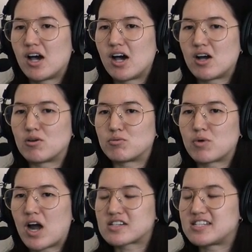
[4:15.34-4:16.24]
uh,
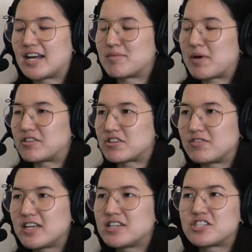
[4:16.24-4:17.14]
Roxana
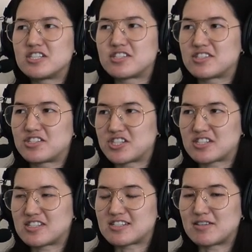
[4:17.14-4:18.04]
Baldovin. She's
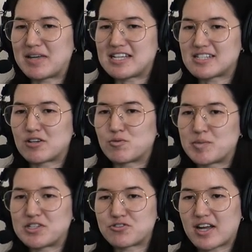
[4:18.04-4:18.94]
just this amazing
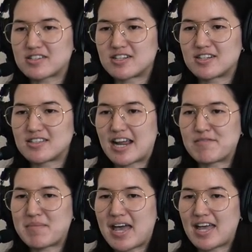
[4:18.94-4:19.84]
woman director that
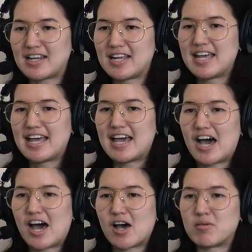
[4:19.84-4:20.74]
I met
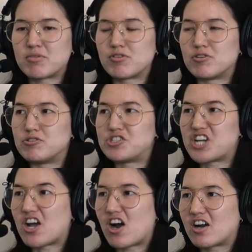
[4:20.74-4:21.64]
um, through
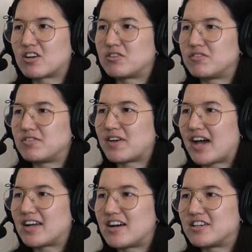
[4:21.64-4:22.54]
JR, who you've
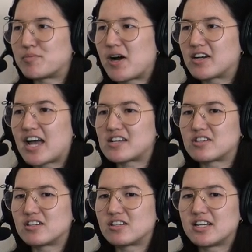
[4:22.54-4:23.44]
had on your
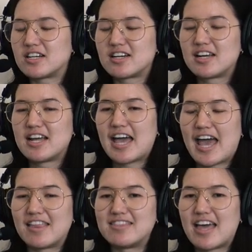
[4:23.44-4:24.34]
podcast earlier. Yep.
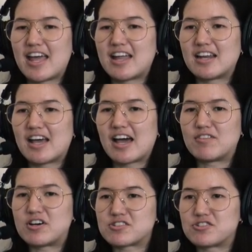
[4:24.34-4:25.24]
And then
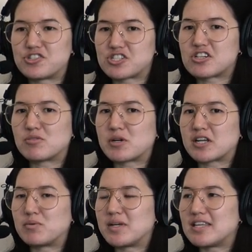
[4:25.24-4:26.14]
I've also just started
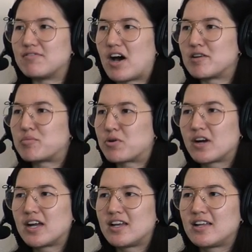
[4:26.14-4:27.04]
working with Ivana
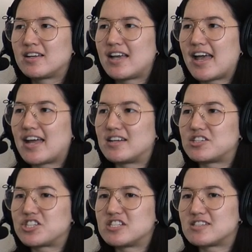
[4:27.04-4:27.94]
Boren,
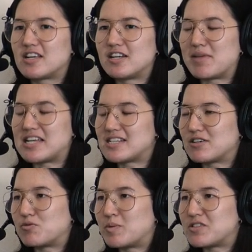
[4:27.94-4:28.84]
and she's an
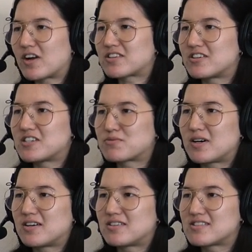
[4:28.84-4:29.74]
amazing woman director as
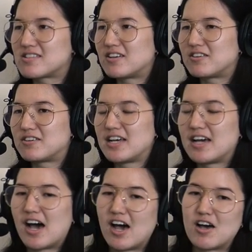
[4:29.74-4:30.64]
well. So,
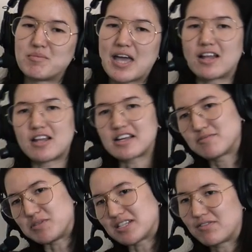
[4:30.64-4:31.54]
oh. um, yeah,
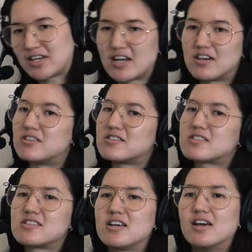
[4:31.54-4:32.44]
lots of music
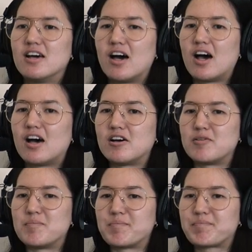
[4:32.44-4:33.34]
videos
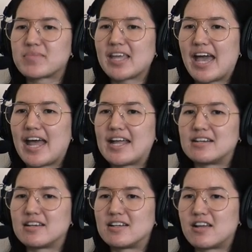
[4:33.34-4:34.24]
um,
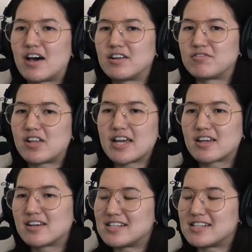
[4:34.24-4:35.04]
and a lot of like